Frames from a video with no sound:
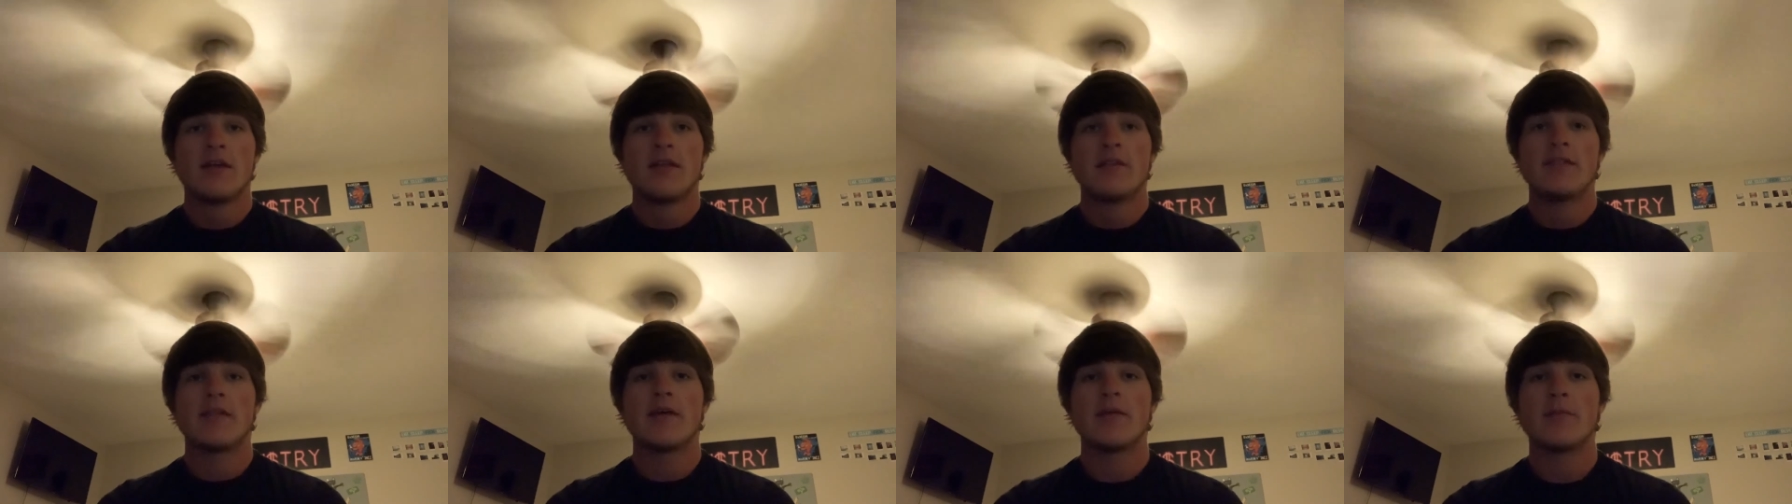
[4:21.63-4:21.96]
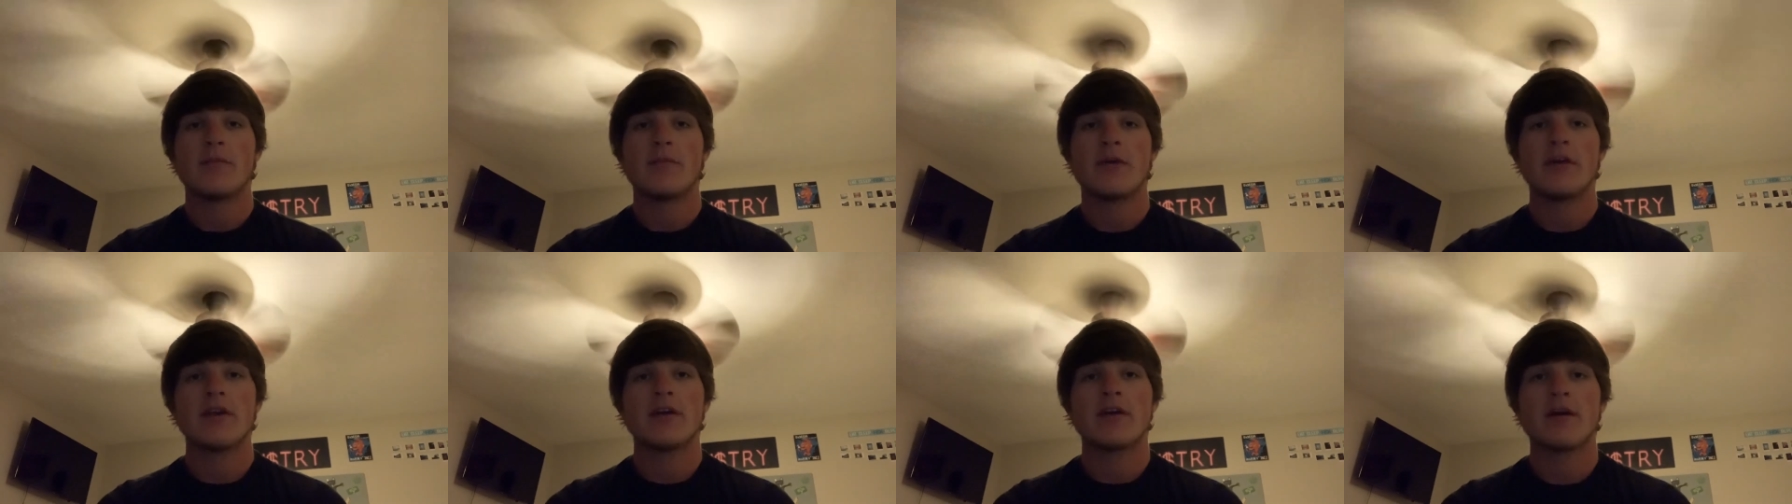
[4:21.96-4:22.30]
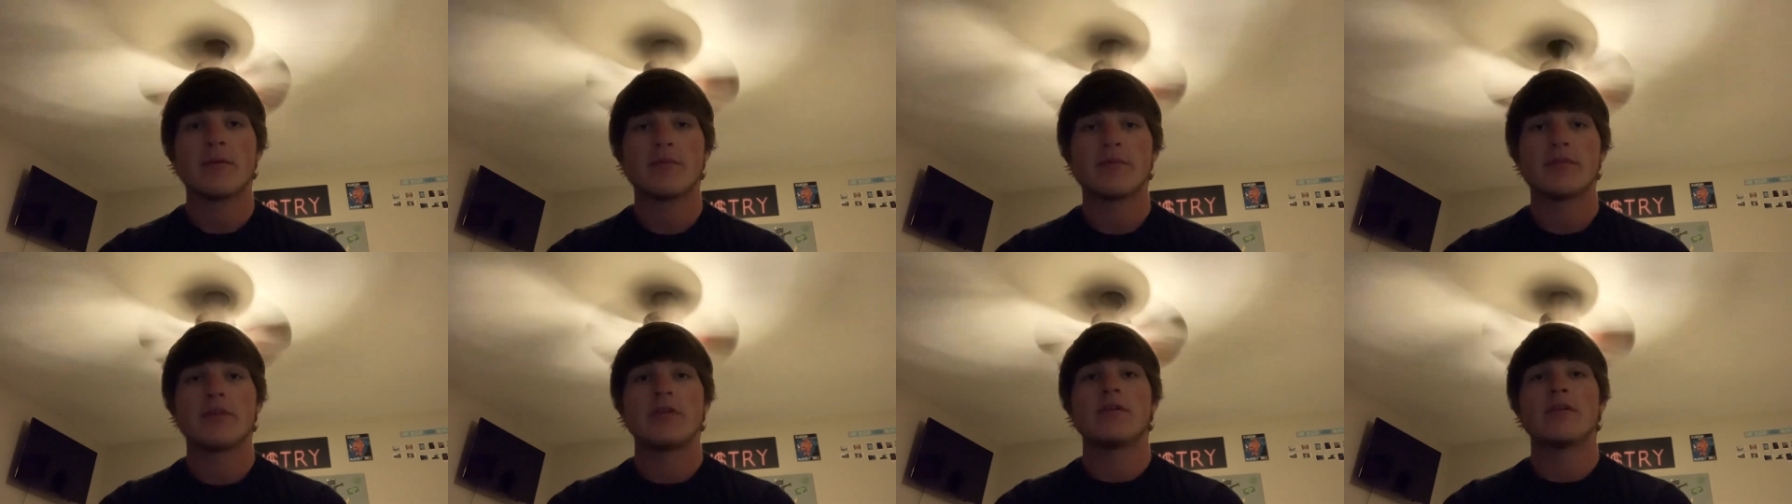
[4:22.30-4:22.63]
that make
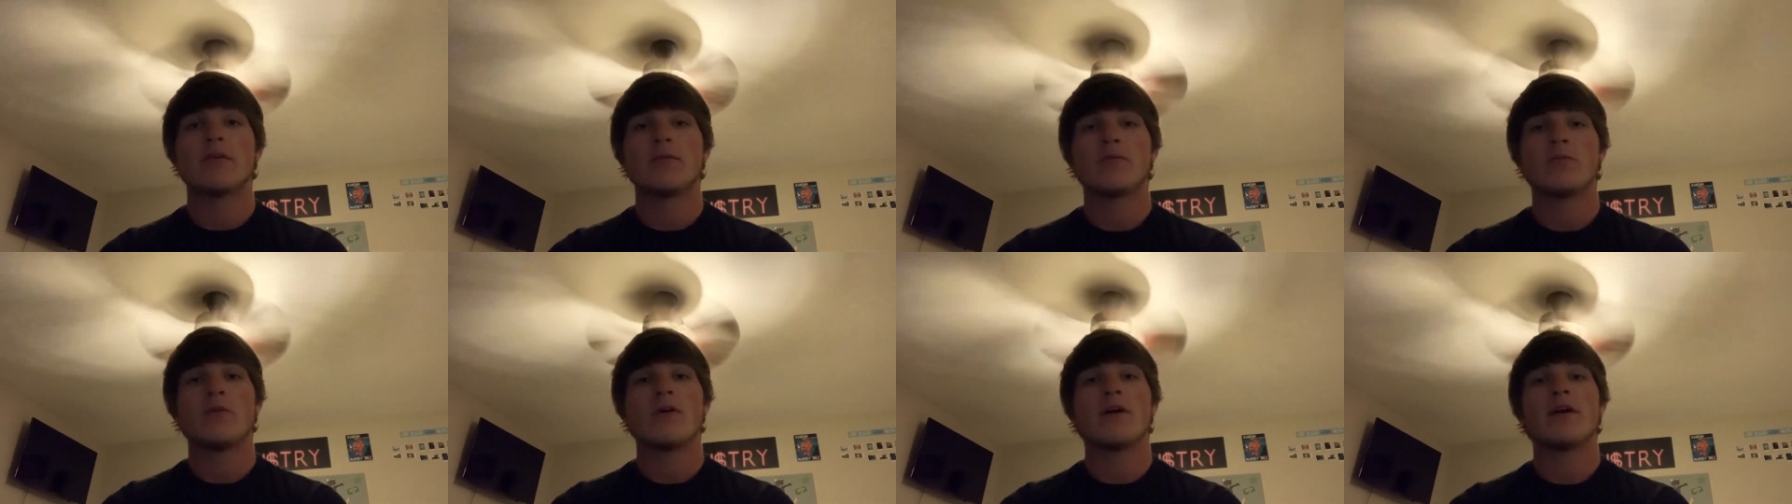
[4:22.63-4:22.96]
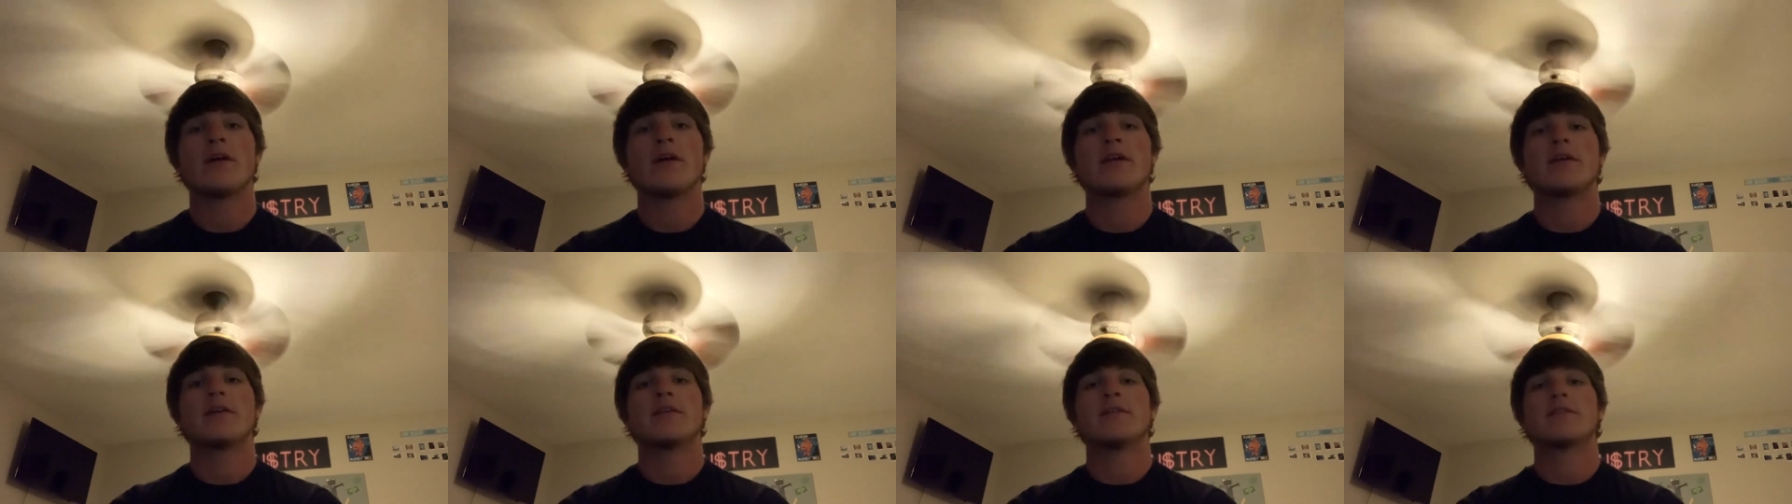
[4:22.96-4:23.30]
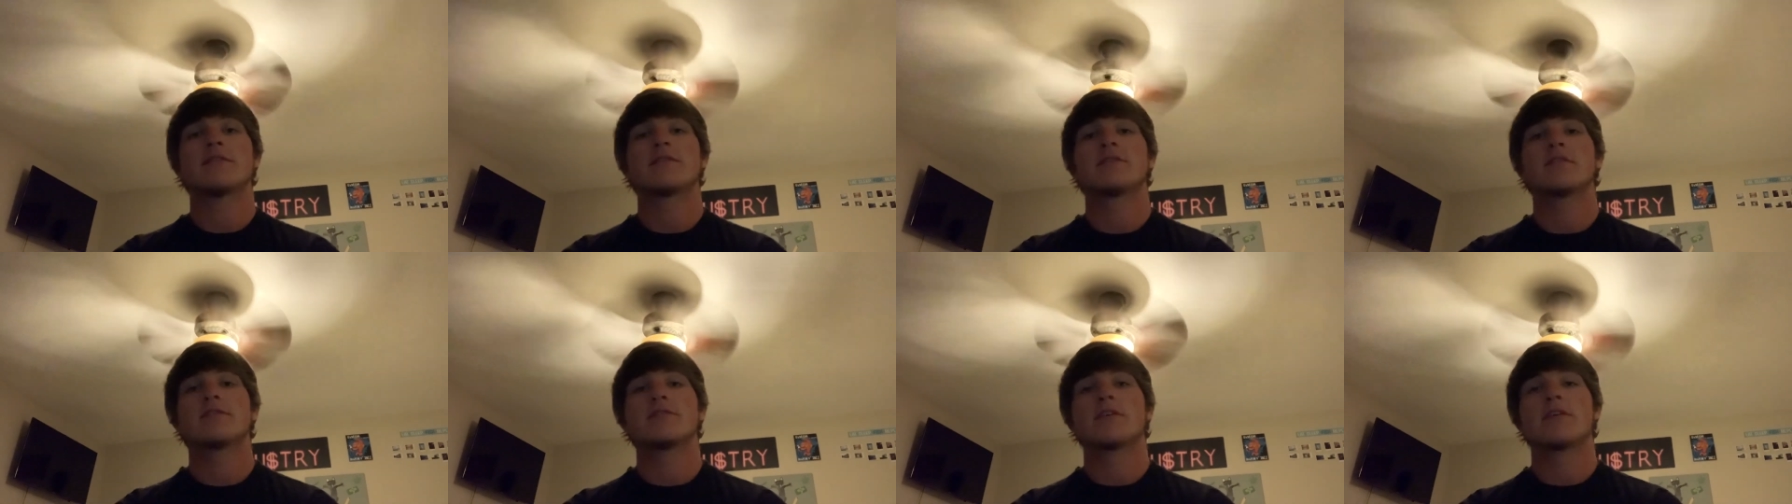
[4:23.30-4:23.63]
up theater and why it is
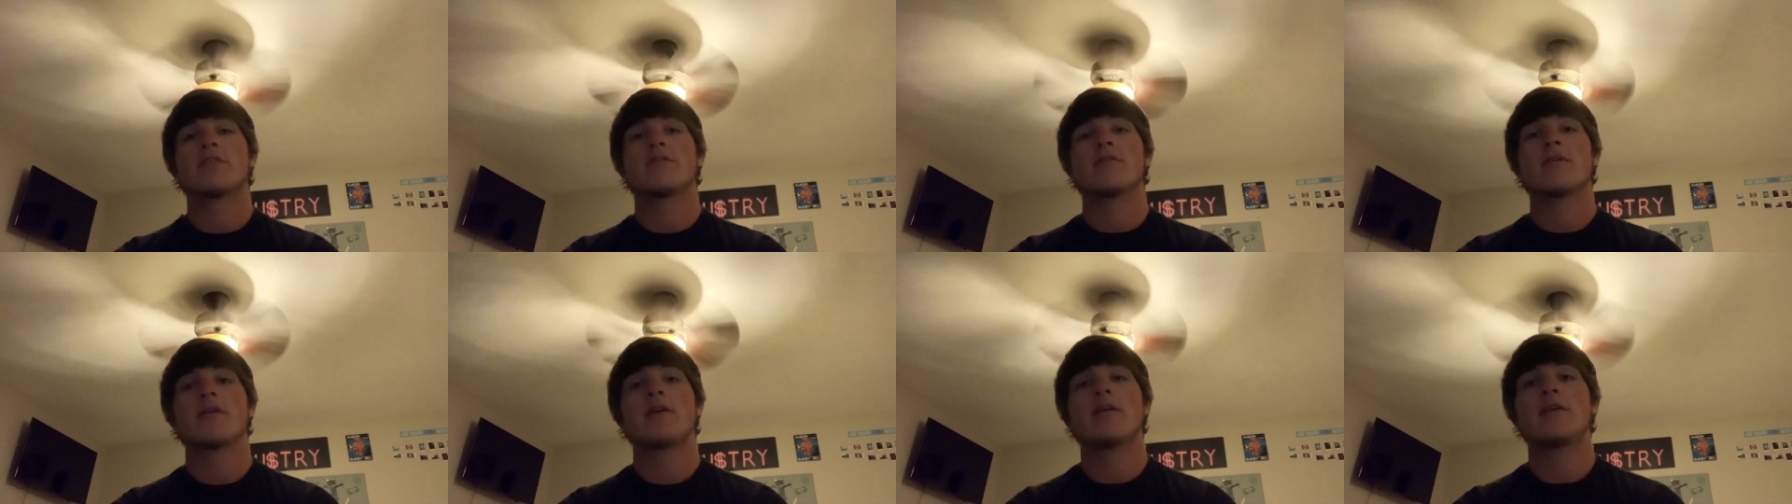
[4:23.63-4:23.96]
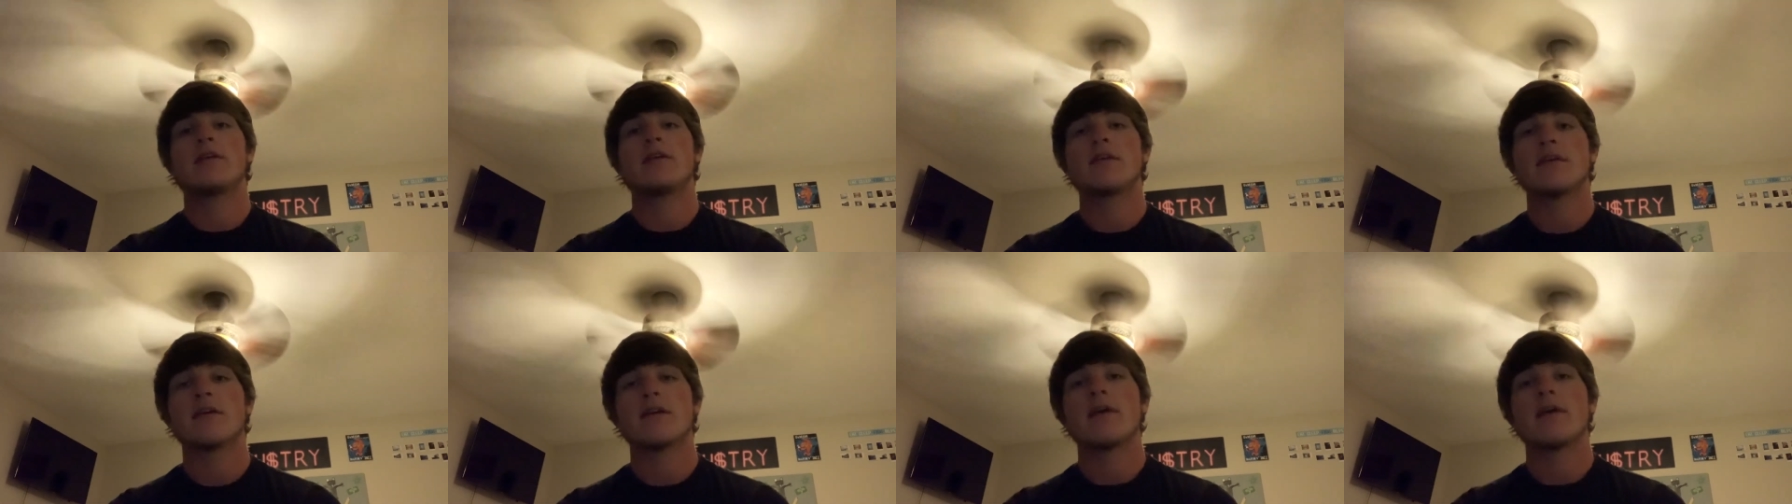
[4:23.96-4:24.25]
such a great